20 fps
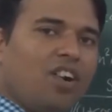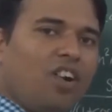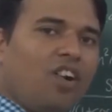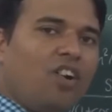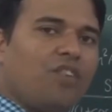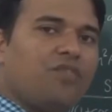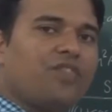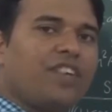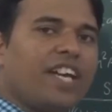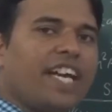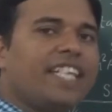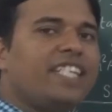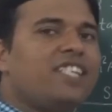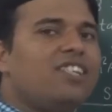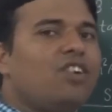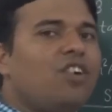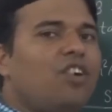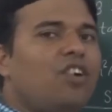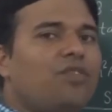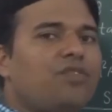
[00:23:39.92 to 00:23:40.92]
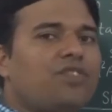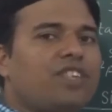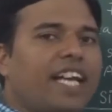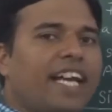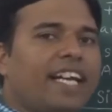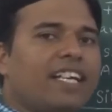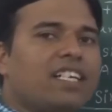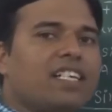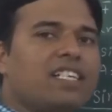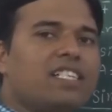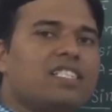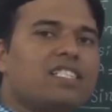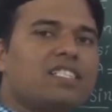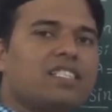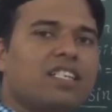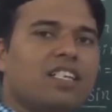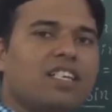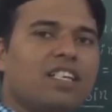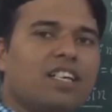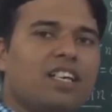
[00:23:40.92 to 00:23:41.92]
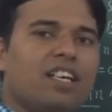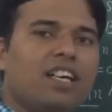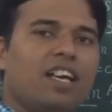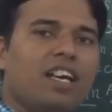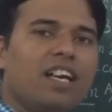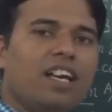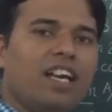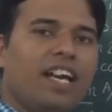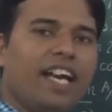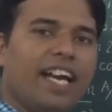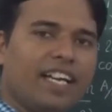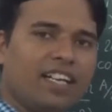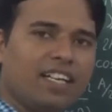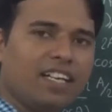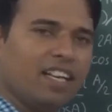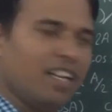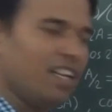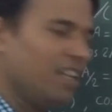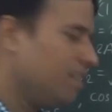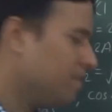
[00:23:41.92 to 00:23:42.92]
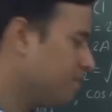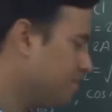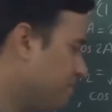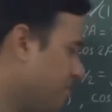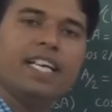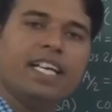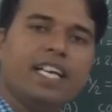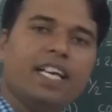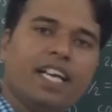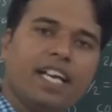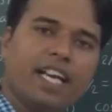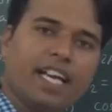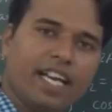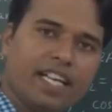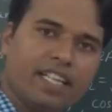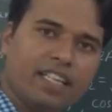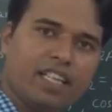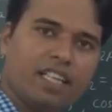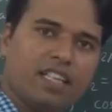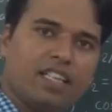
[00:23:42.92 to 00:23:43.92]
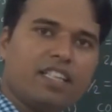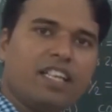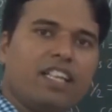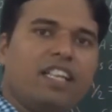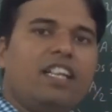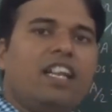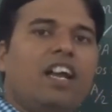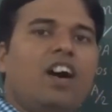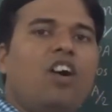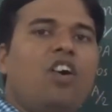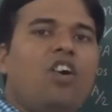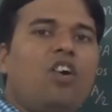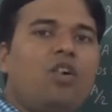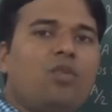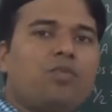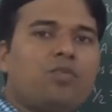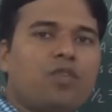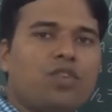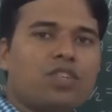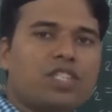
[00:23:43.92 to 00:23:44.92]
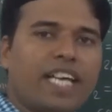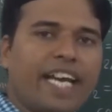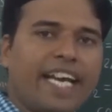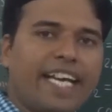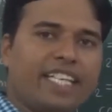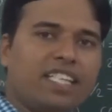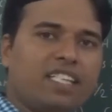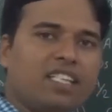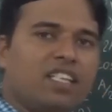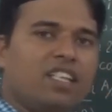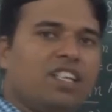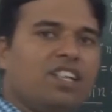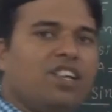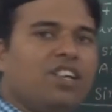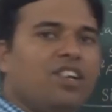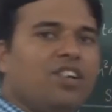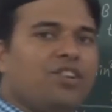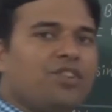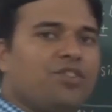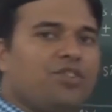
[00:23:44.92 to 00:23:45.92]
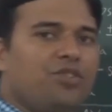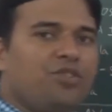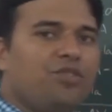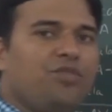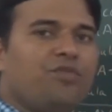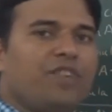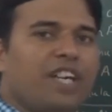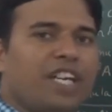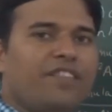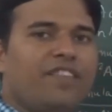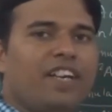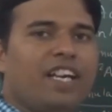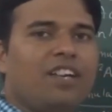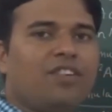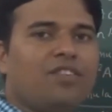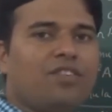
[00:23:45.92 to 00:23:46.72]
of any of triangles angle. In the law of cosine, you very well